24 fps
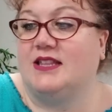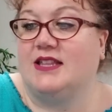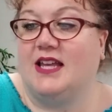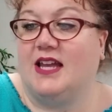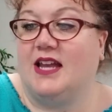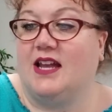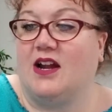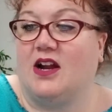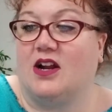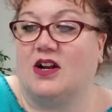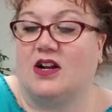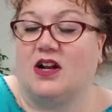
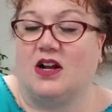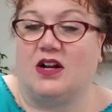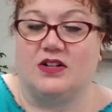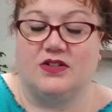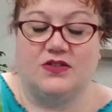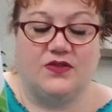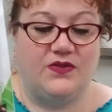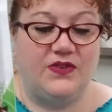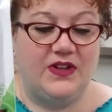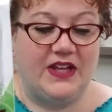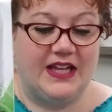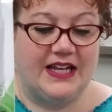They are called
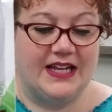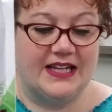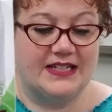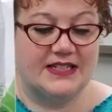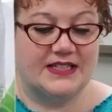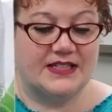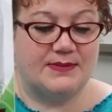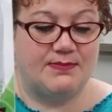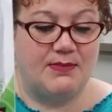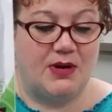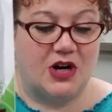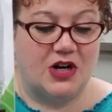Vegan
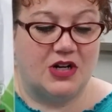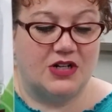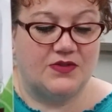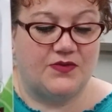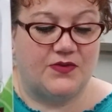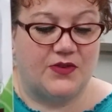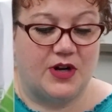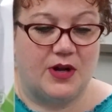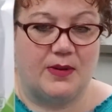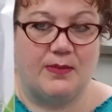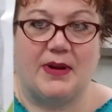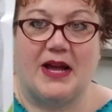Smart
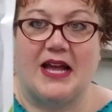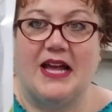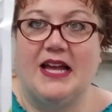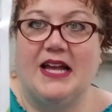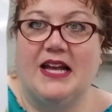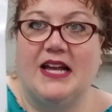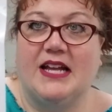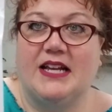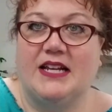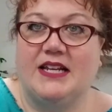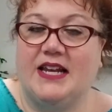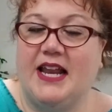from
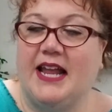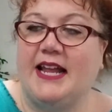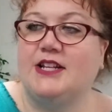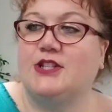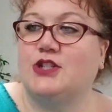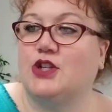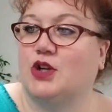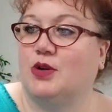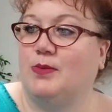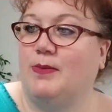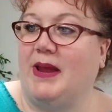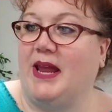
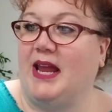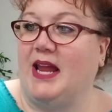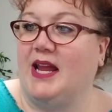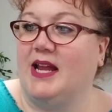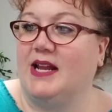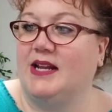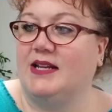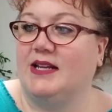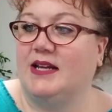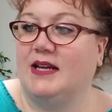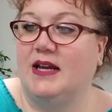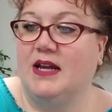Nature
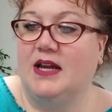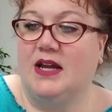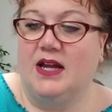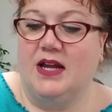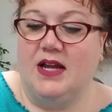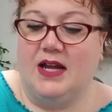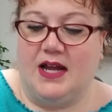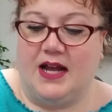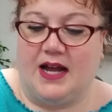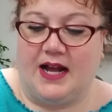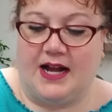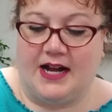Made.
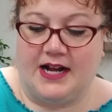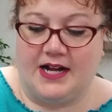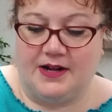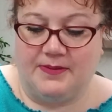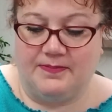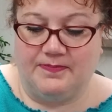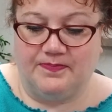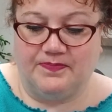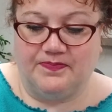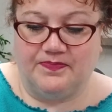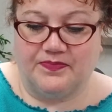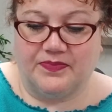
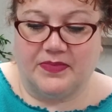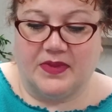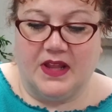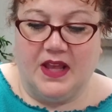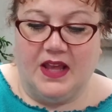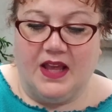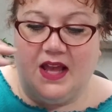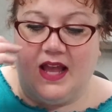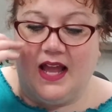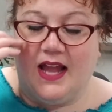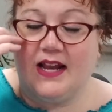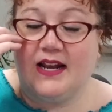And
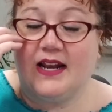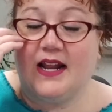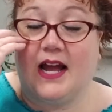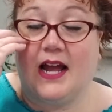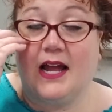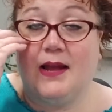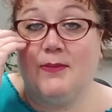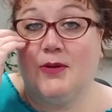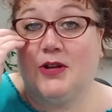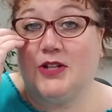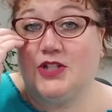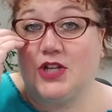
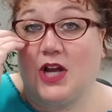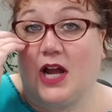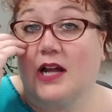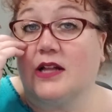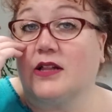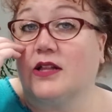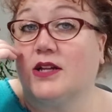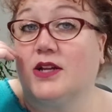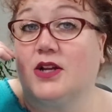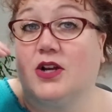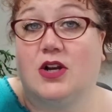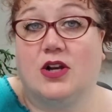I'm a
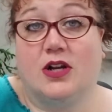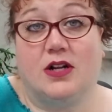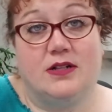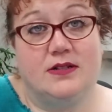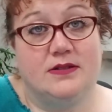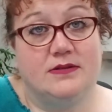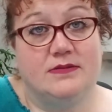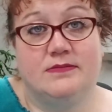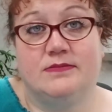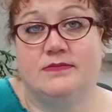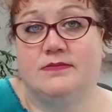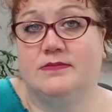chocolate girl,
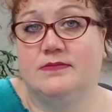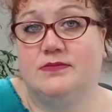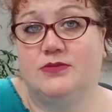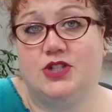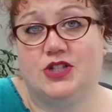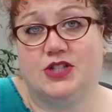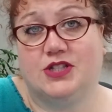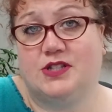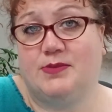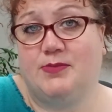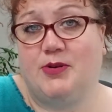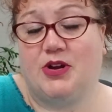
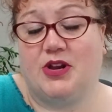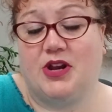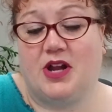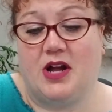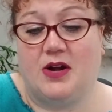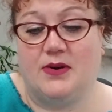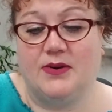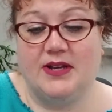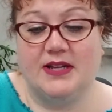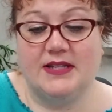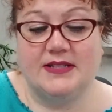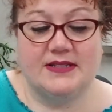just about
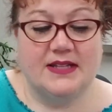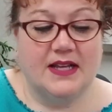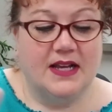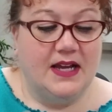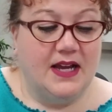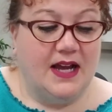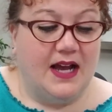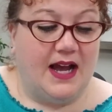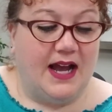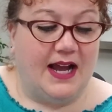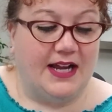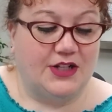always.
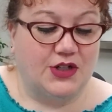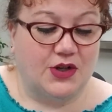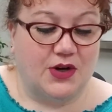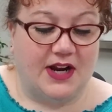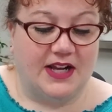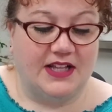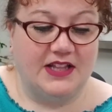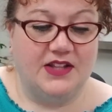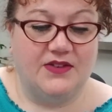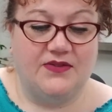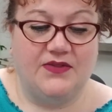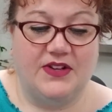I
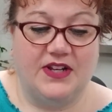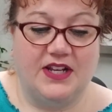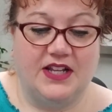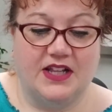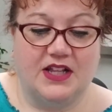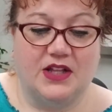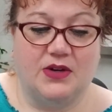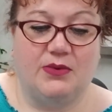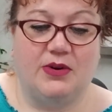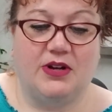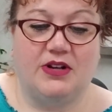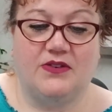tried the
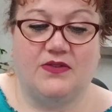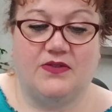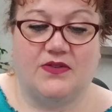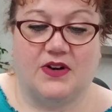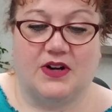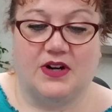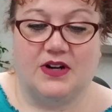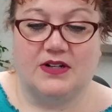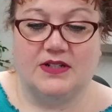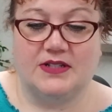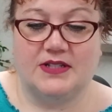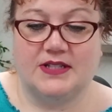vanilla one
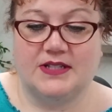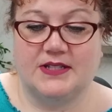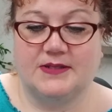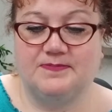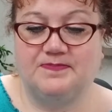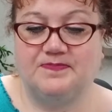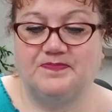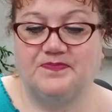first.